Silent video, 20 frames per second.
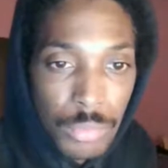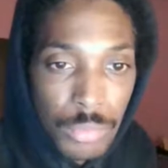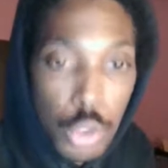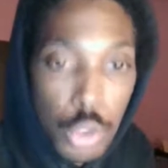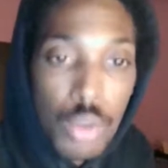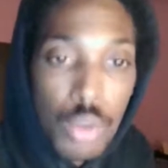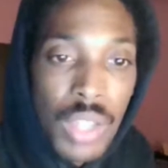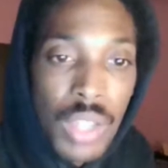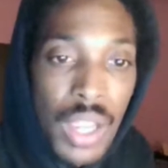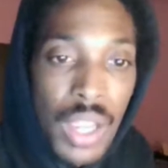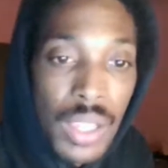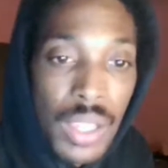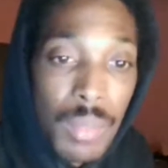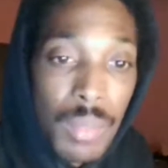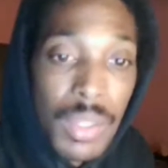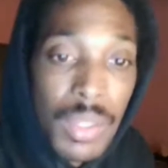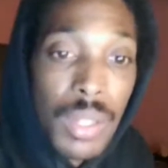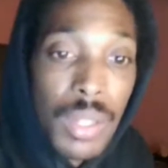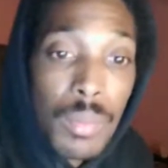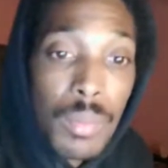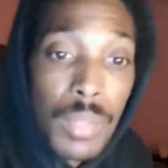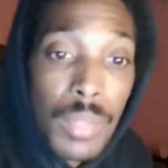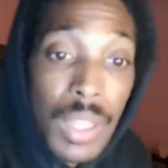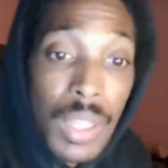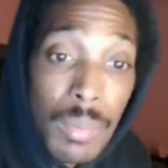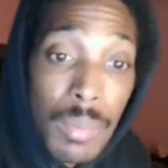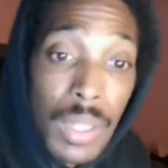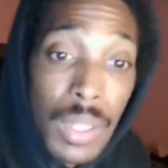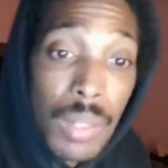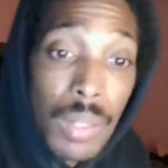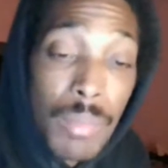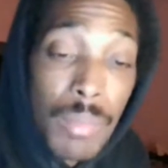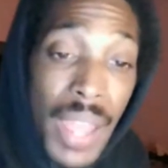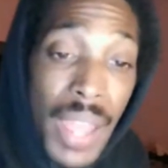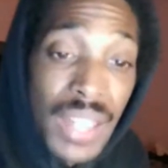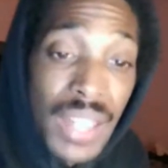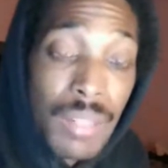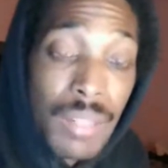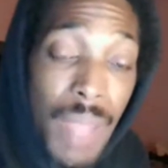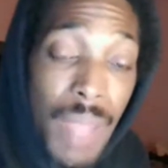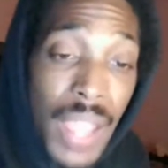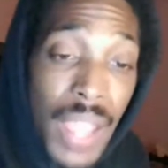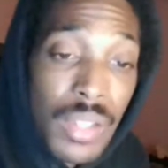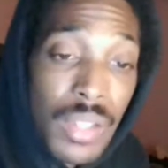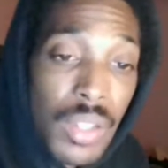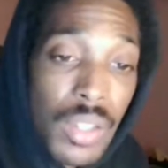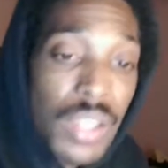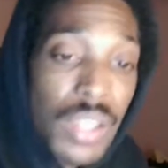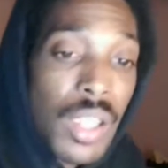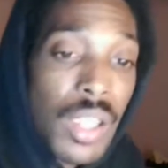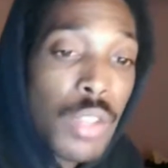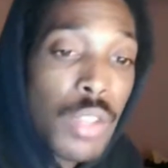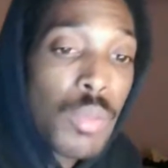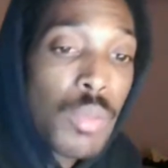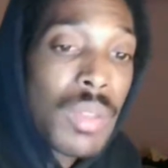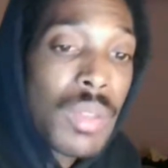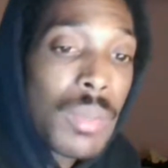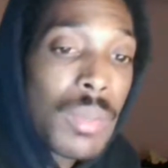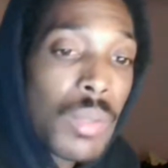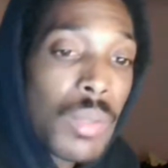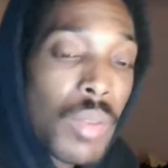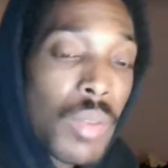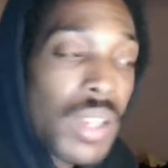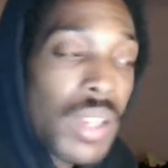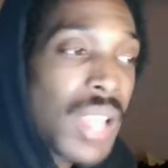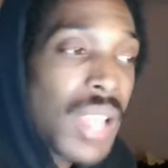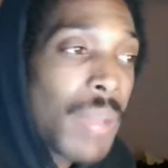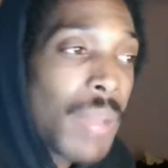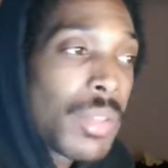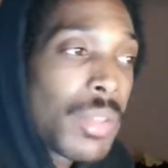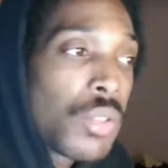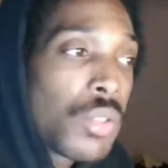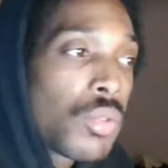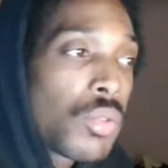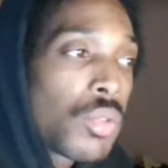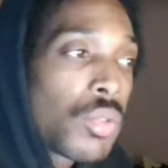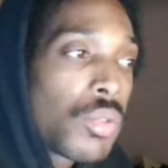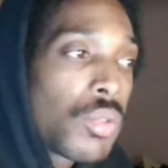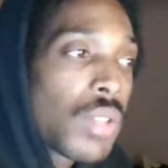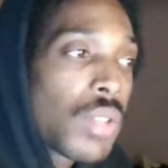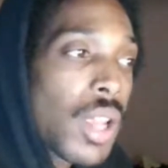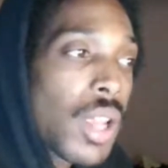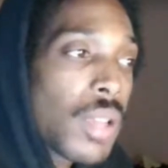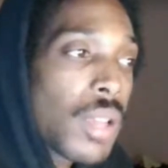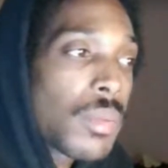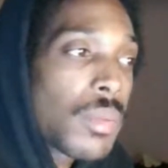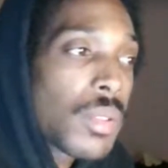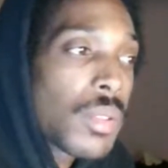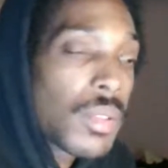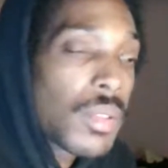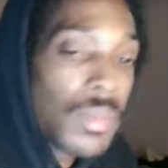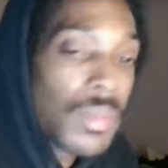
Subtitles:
2 times. He beat him back to back. So he said, "You beat me once, I beat you 2 times."